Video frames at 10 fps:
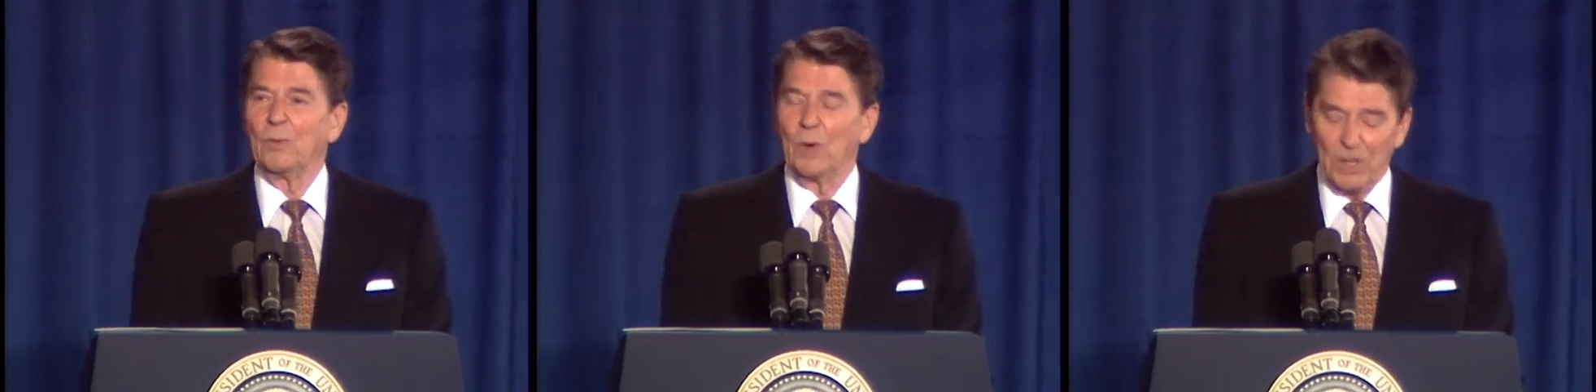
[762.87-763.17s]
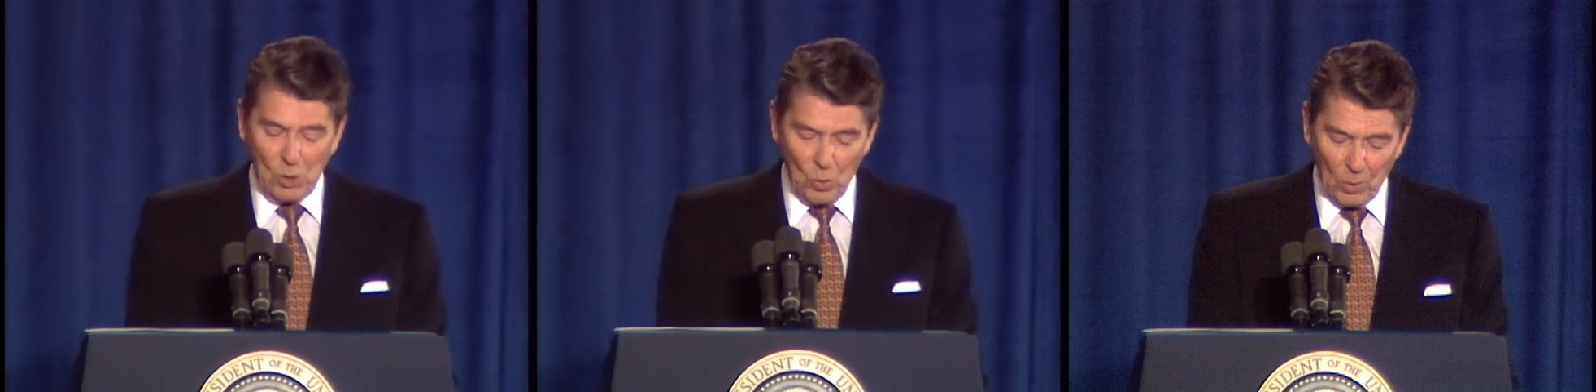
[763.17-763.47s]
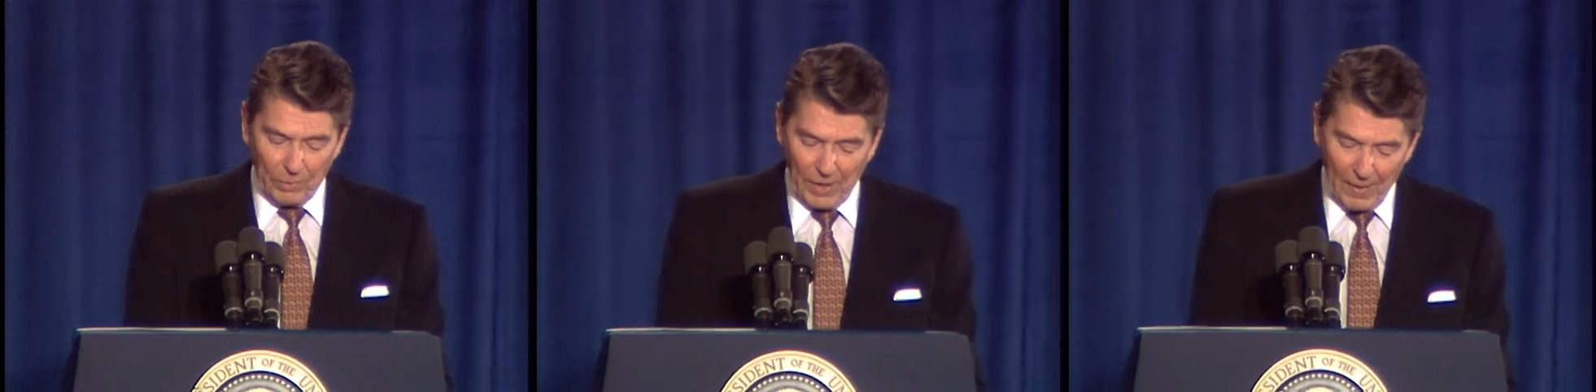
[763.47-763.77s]
We knew
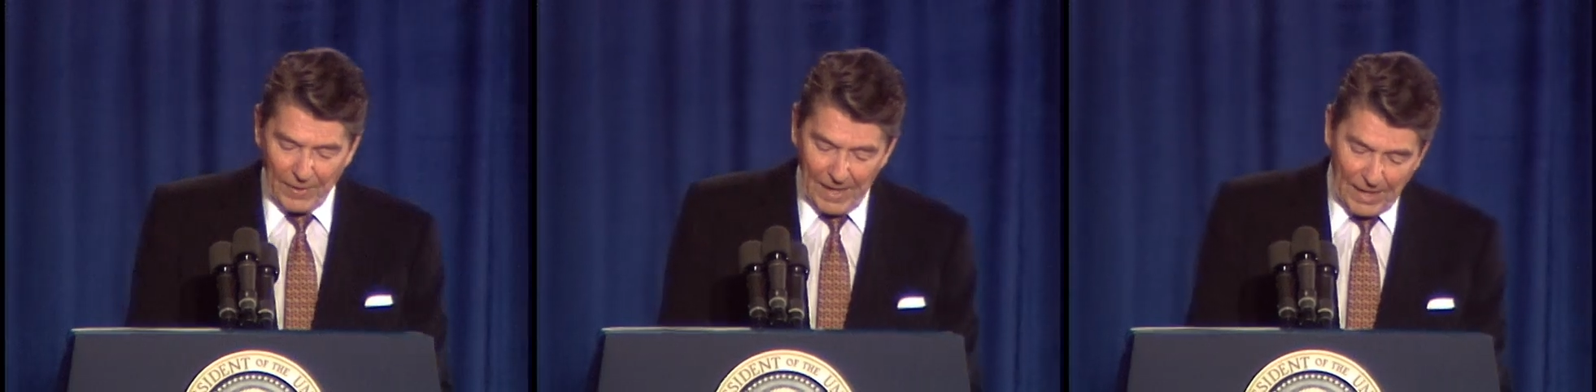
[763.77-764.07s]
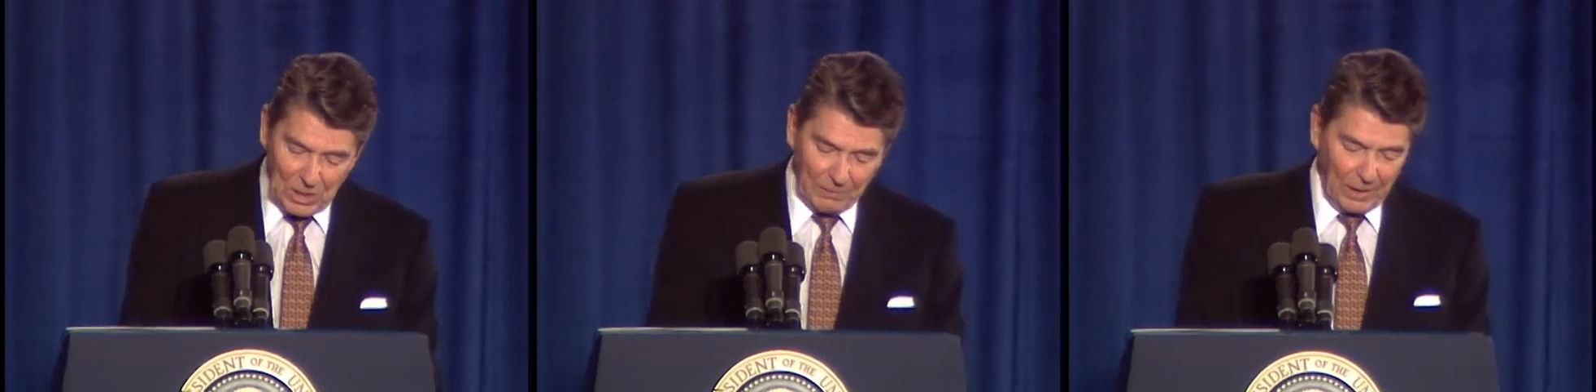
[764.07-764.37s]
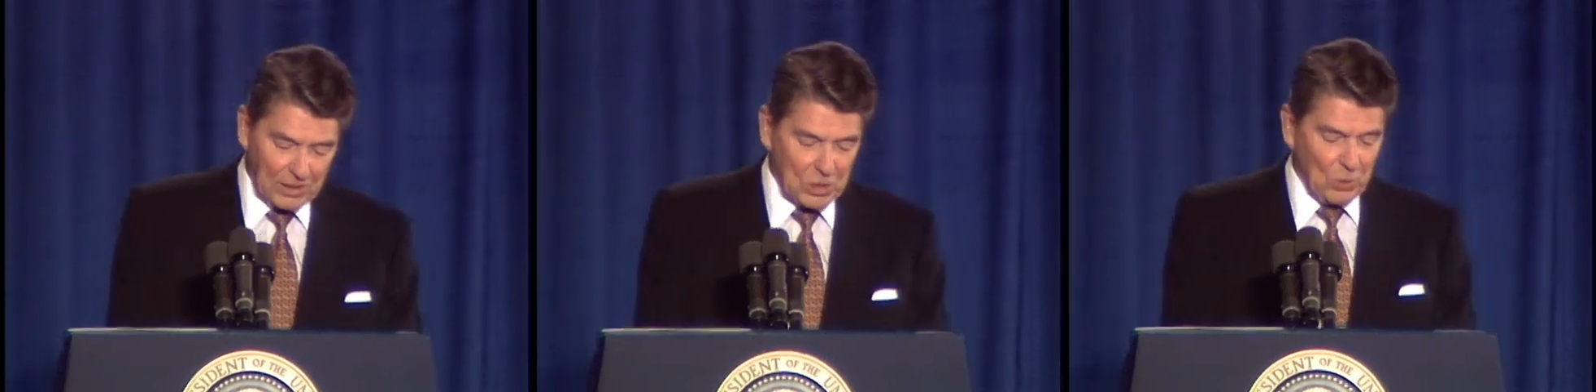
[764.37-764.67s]
we were on the edge of
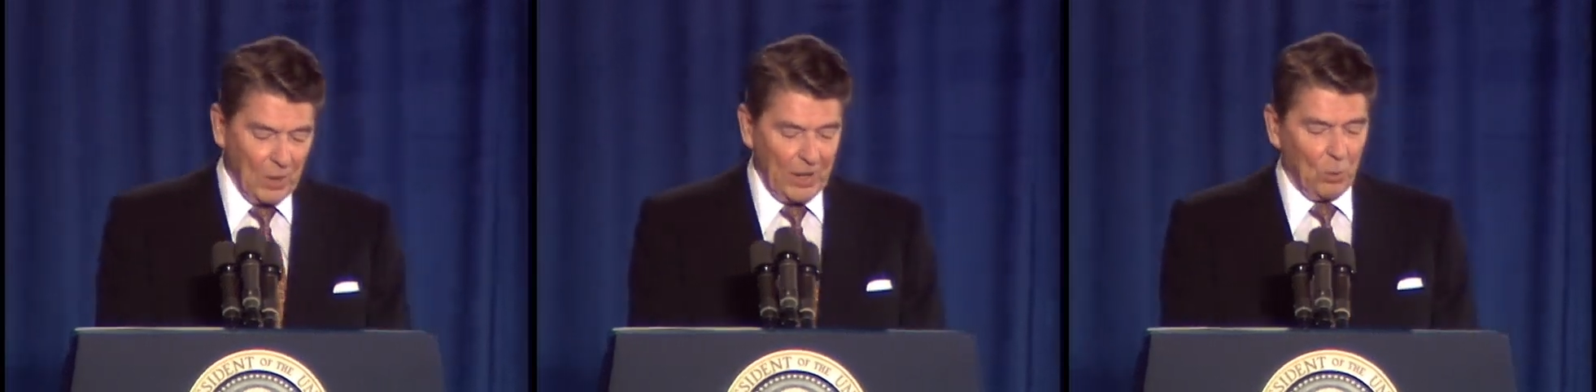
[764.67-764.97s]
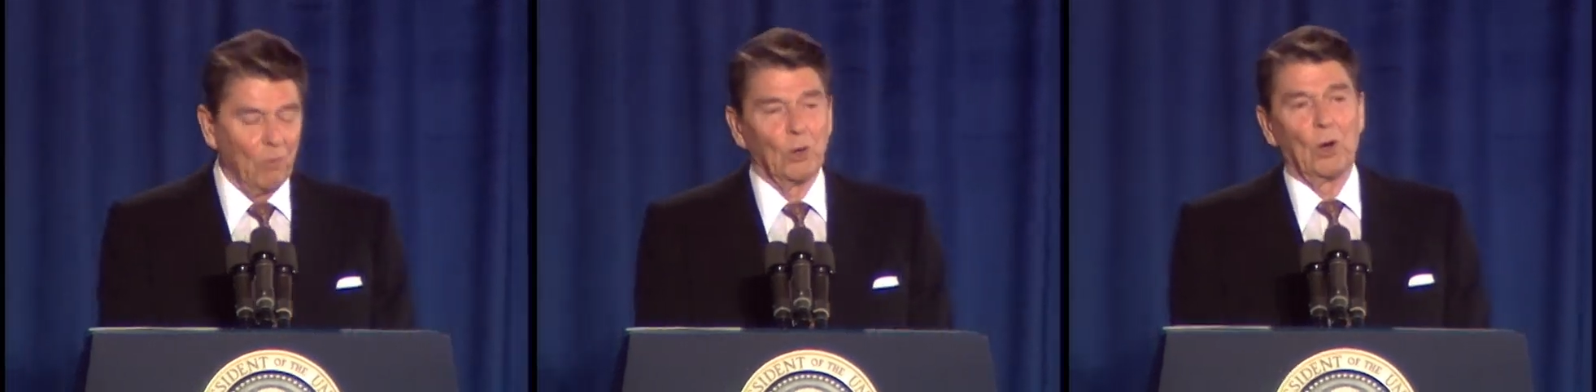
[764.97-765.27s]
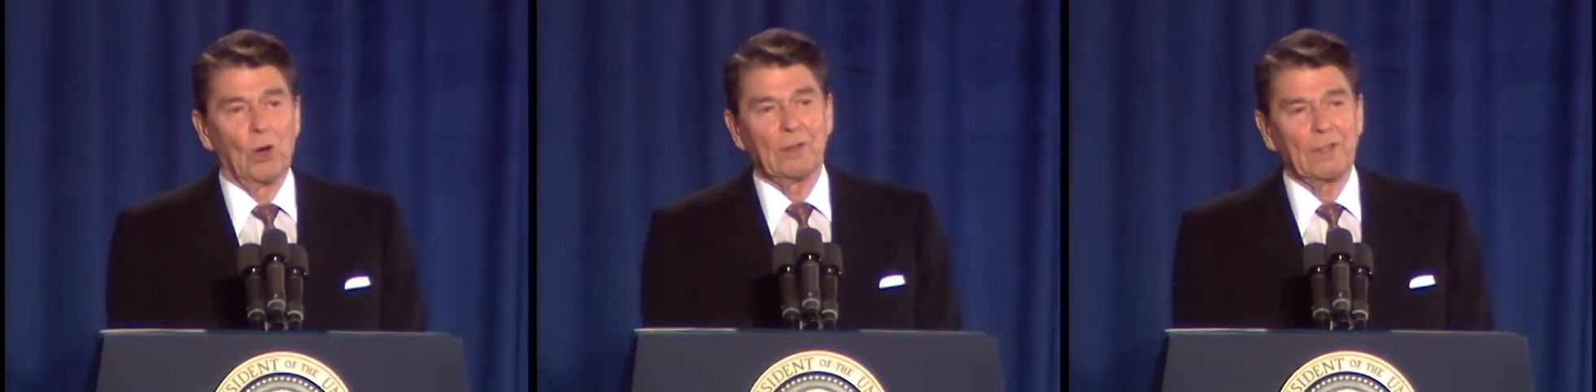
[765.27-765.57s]
an historic
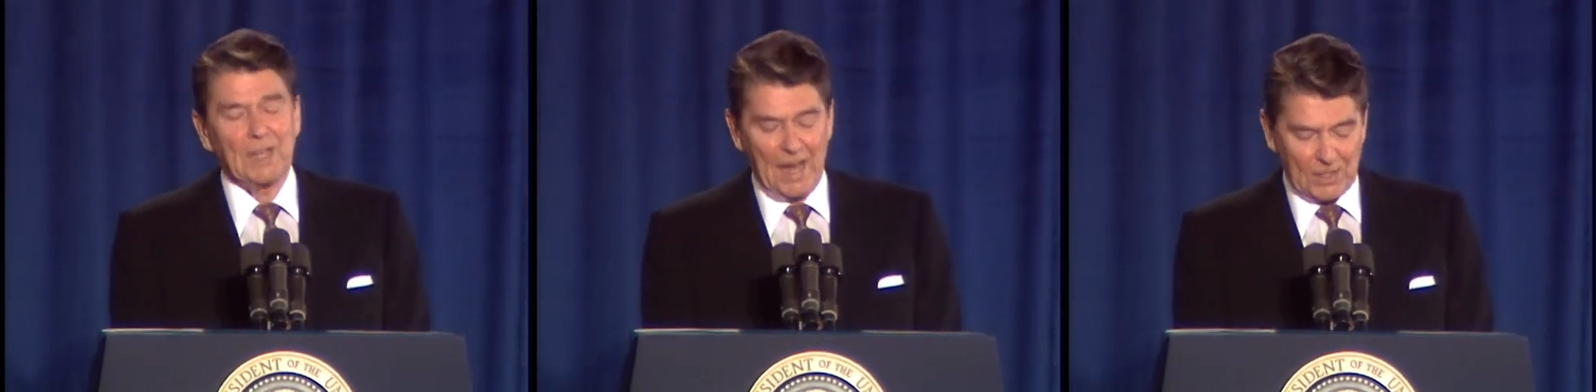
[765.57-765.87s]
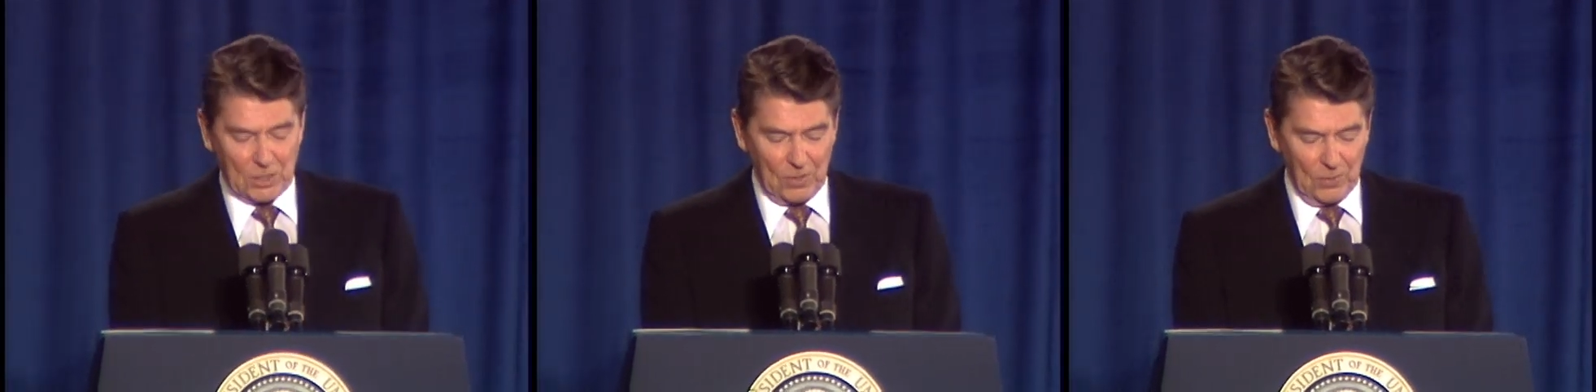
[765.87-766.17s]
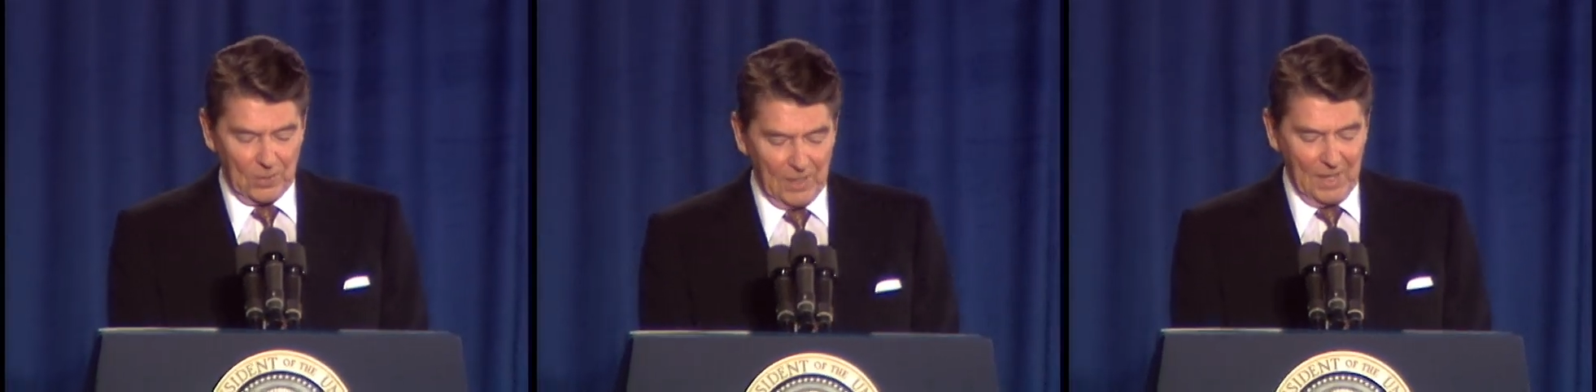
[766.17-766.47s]
overhaul of the tax
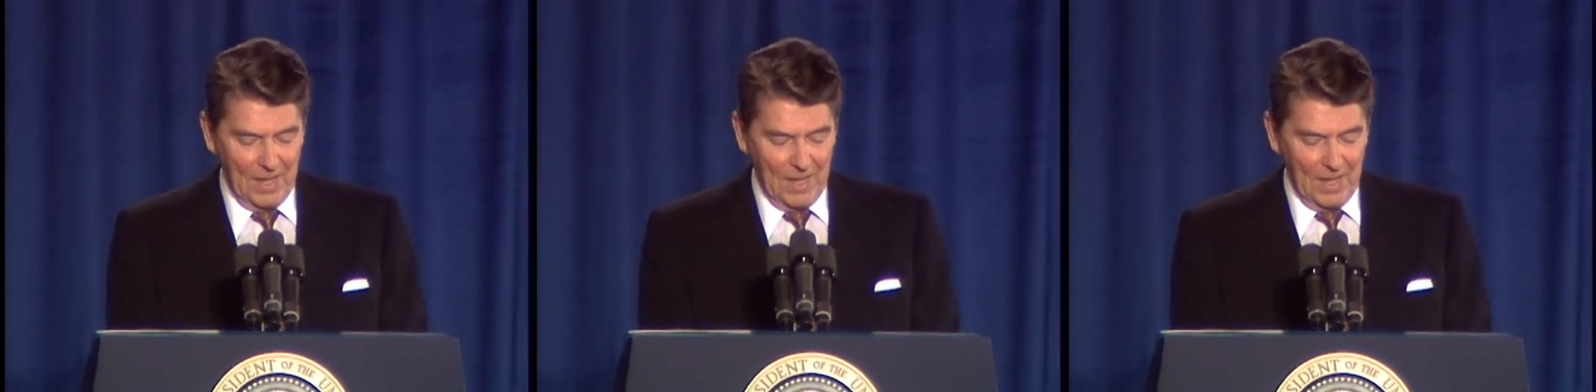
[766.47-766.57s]
code.